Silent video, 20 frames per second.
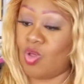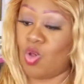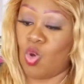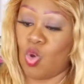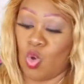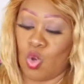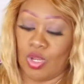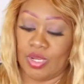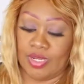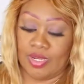
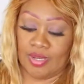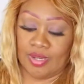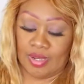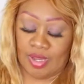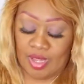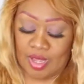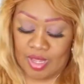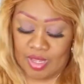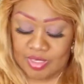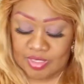or
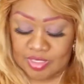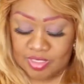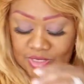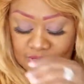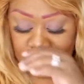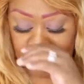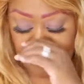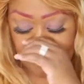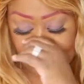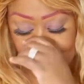not?
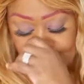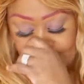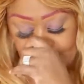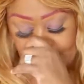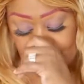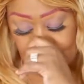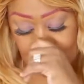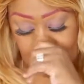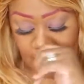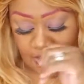
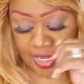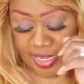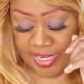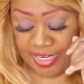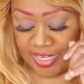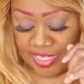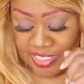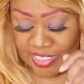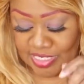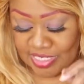Yeah,
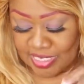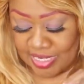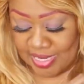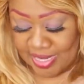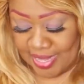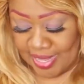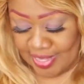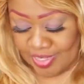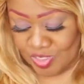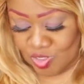this is a
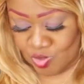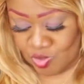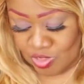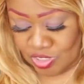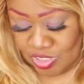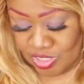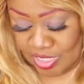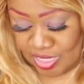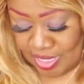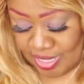nice
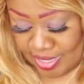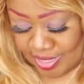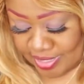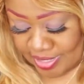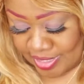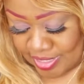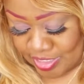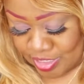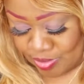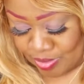one.
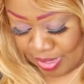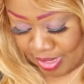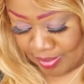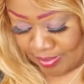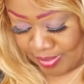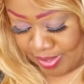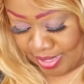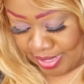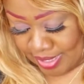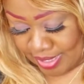This
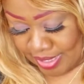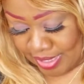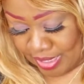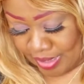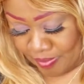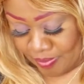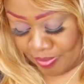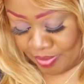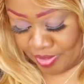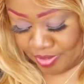might be a
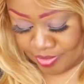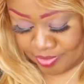keeper,